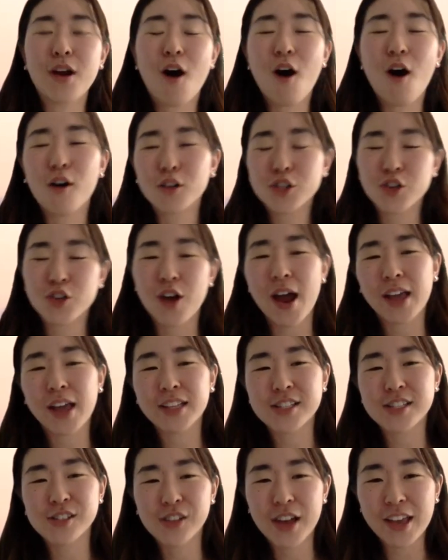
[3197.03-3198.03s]
all trying
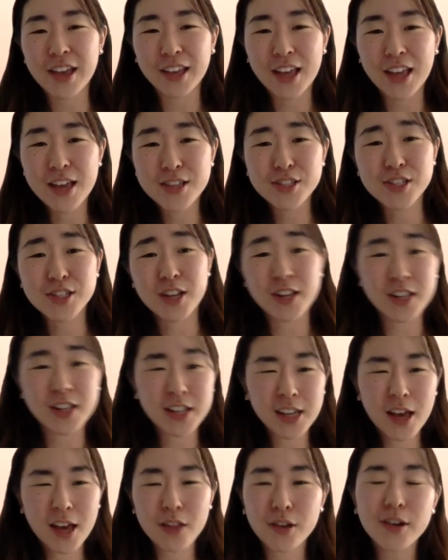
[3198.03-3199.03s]
to like study
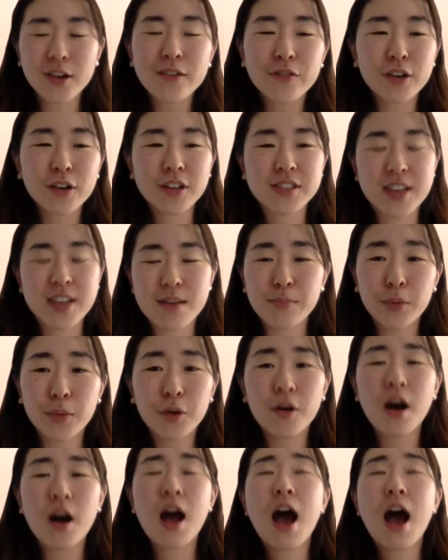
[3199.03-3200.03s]
together for
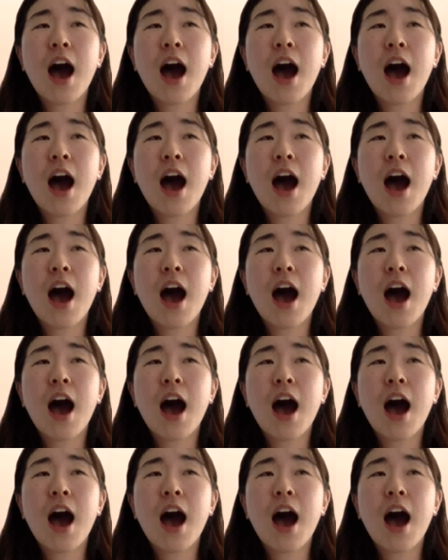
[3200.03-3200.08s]
example